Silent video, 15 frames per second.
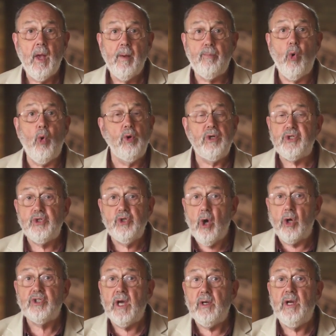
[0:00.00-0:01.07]
Paul is
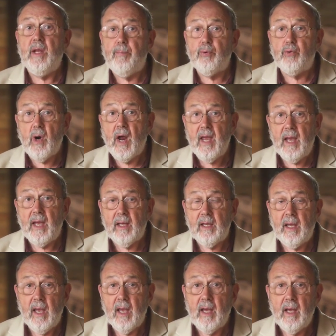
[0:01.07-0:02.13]
not only praying
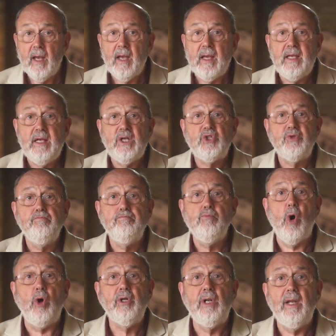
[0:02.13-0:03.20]
here, he is
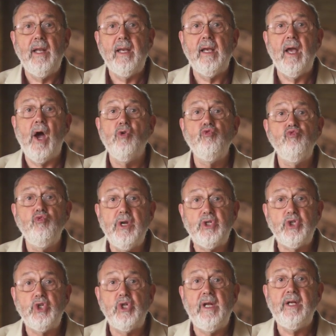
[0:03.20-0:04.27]
modeling a
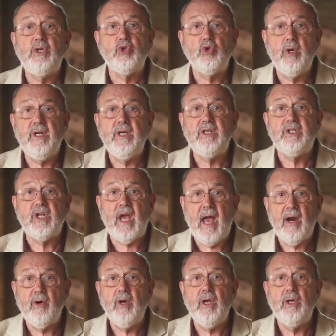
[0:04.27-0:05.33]
richly
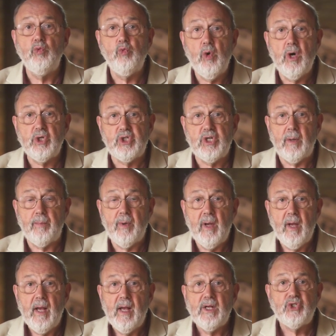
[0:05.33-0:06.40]
Trinitarian worship,
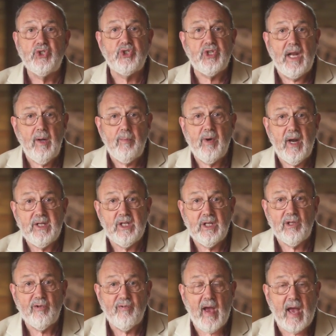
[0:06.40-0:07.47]
celebrating
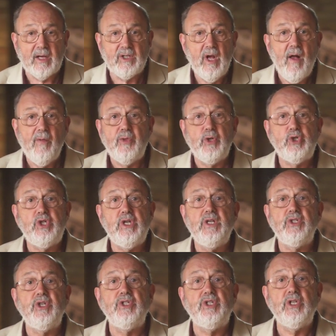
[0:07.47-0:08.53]
the fact that
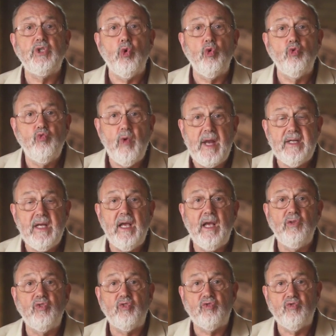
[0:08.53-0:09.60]
Jesus is already
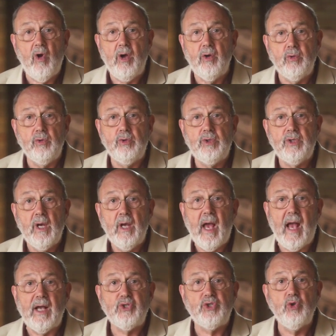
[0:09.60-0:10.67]
enthroned
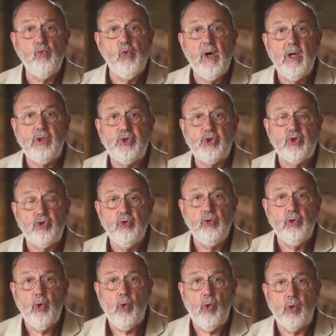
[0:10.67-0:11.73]
as the world's true
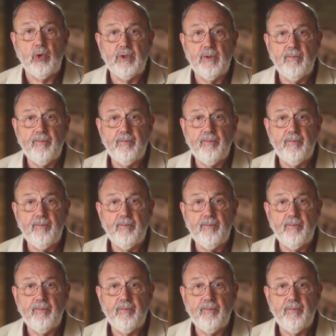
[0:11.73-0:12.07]
Lord.